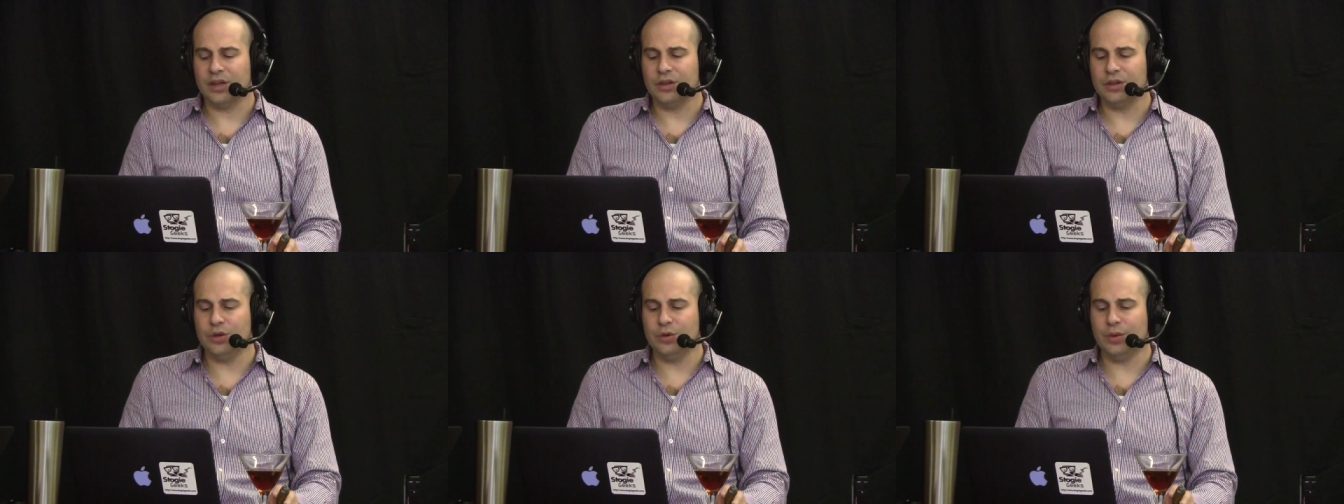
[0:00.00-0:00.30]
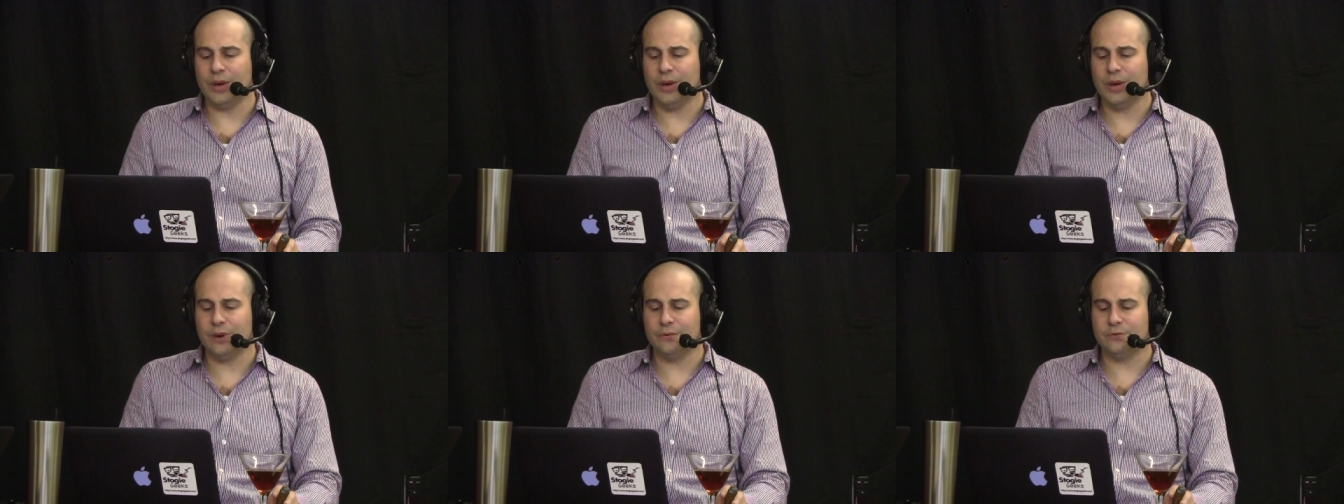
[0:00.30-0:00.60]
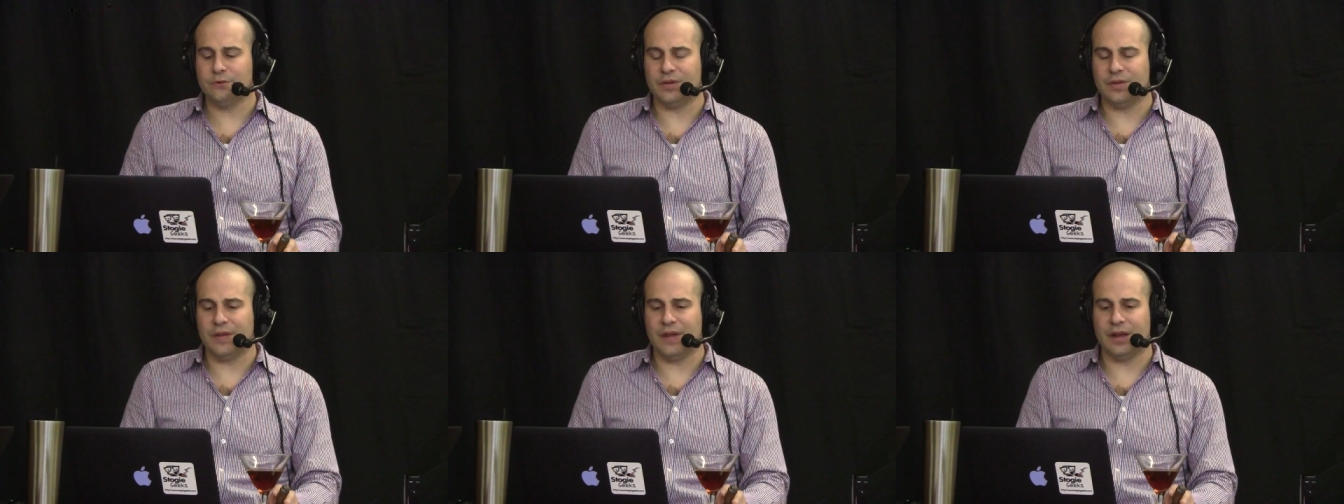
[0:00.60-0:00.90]
You
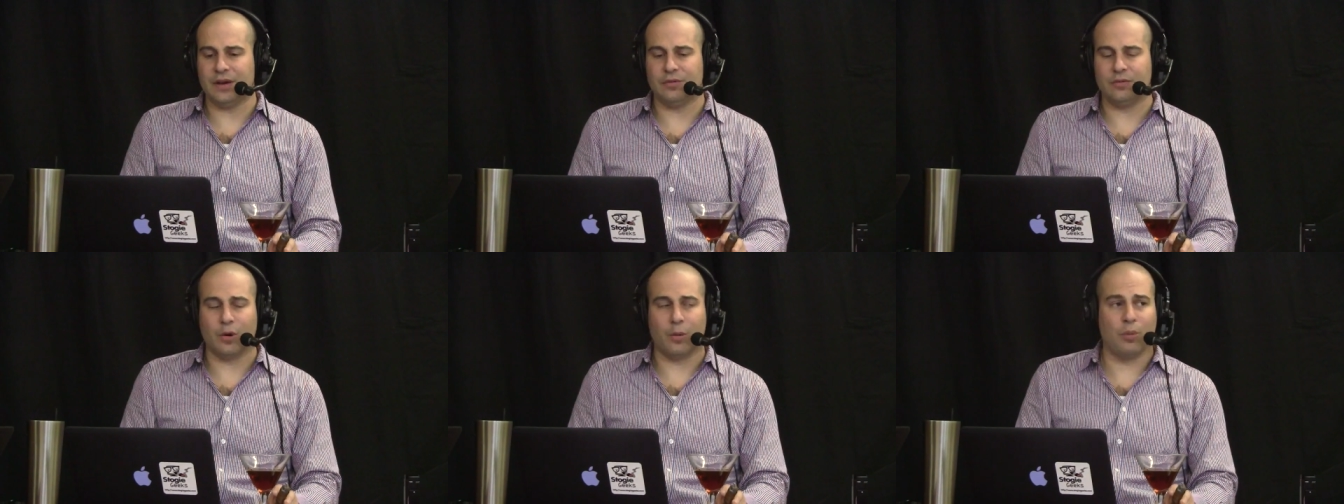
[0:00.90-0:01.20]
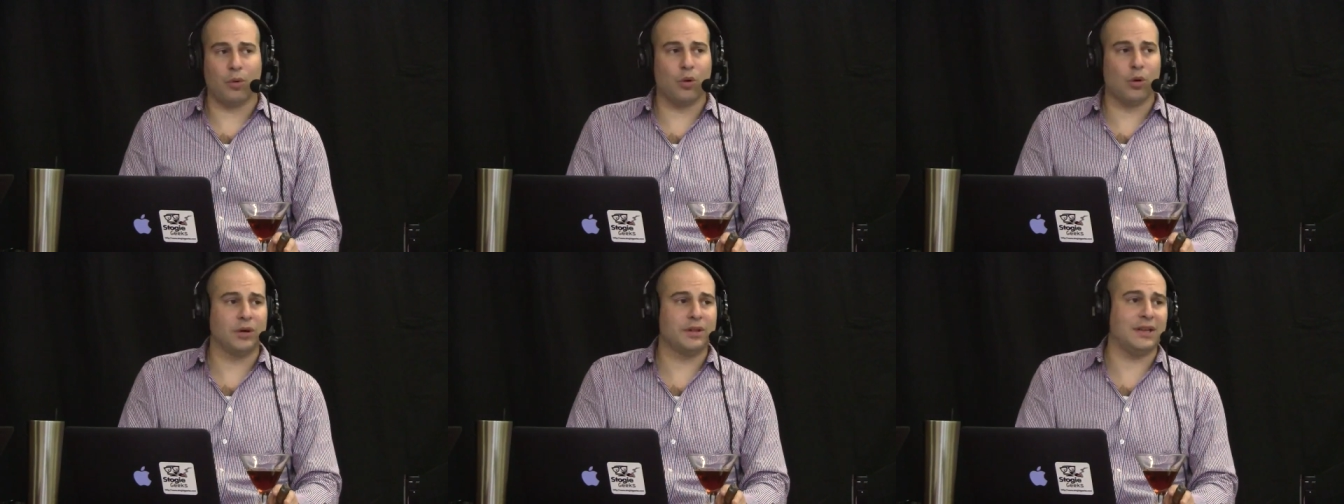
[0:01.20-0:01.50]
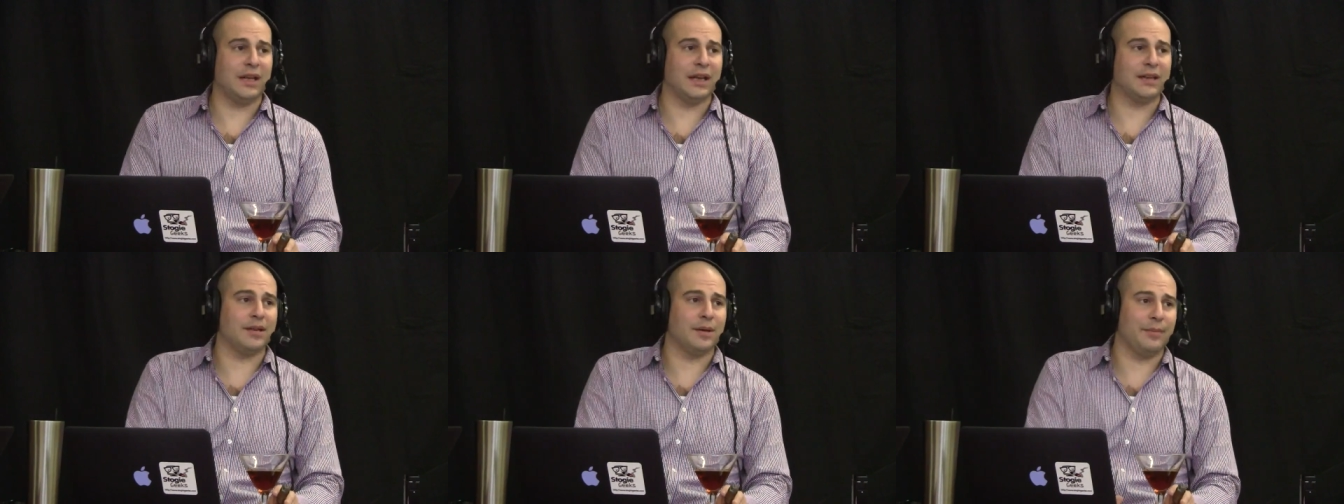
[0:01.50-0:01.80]
have to then report
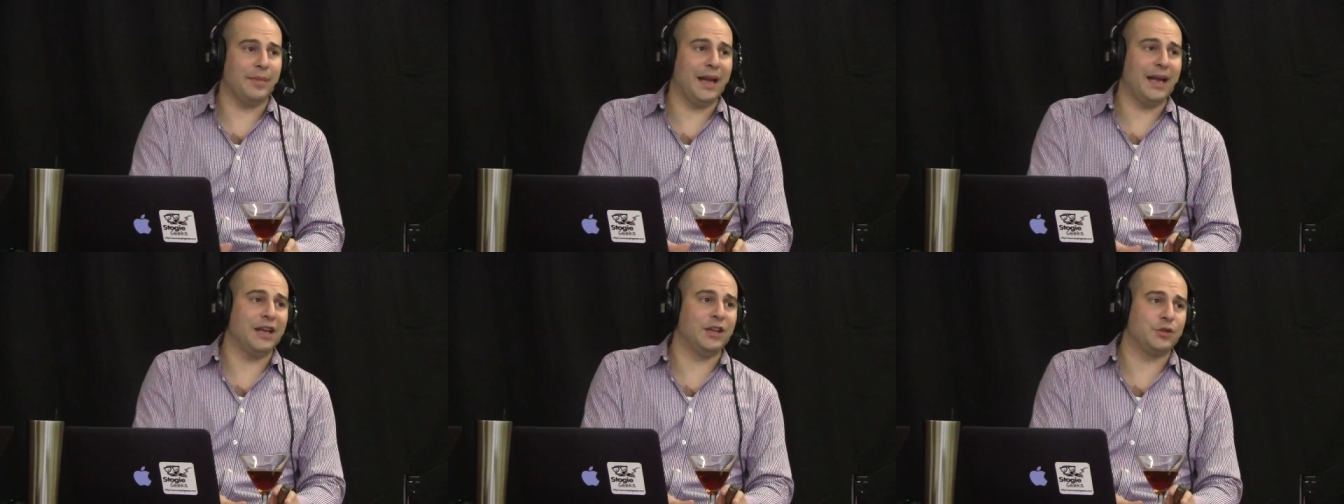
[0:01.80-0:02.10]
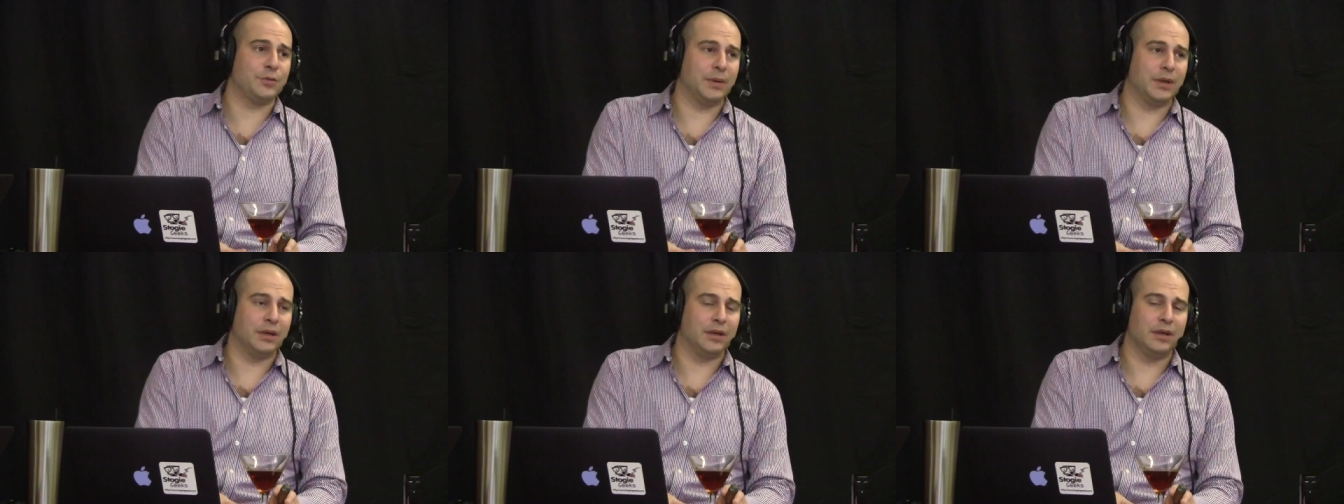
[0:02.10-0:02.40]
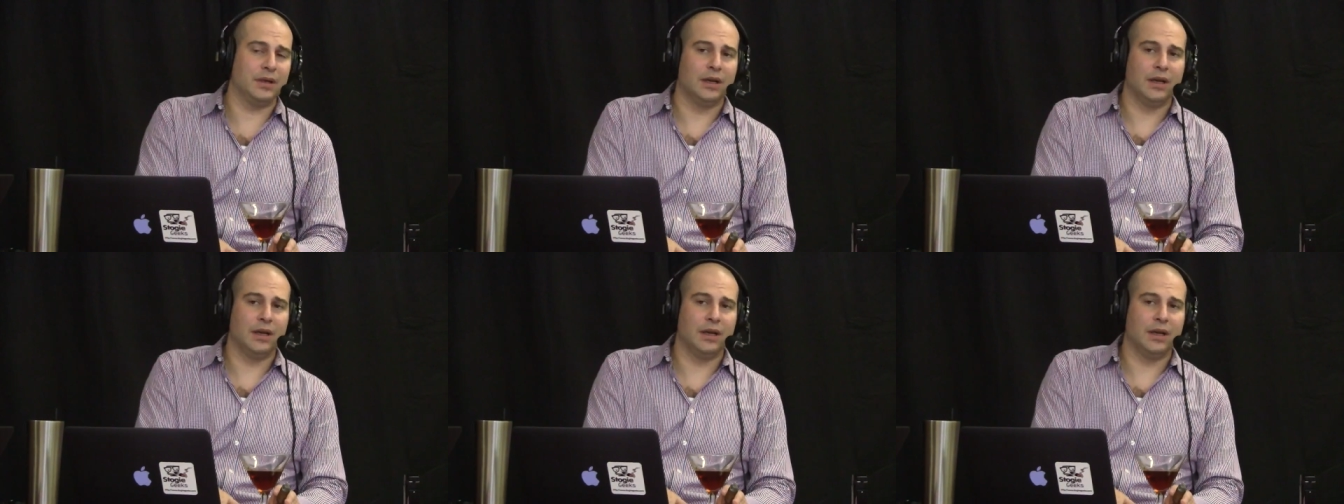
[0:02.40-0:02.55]
that to management